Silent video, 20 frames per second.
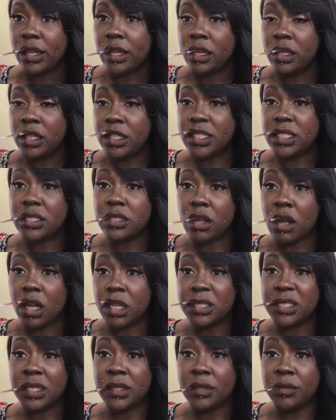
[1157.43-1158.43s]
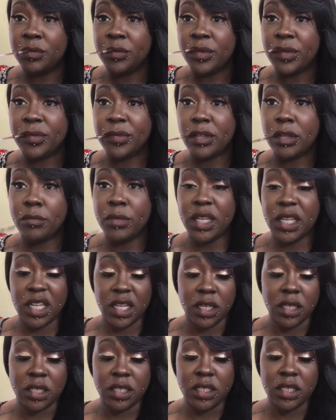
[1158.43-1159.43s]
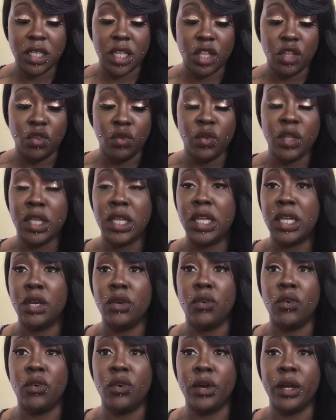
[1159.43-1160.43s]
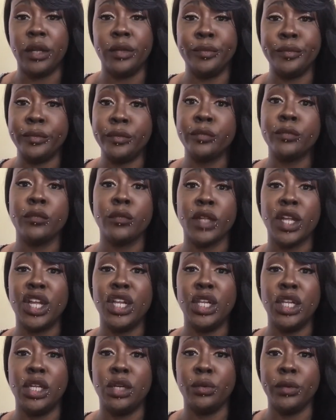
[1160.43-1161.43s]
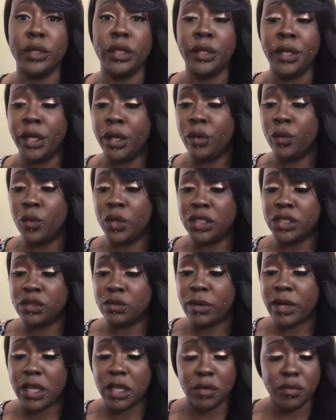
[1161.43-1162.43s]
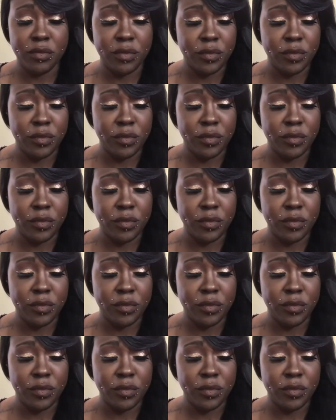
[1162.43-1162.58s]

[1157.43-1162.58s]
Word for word: And this is awesome because you can get it on literally in one swipe.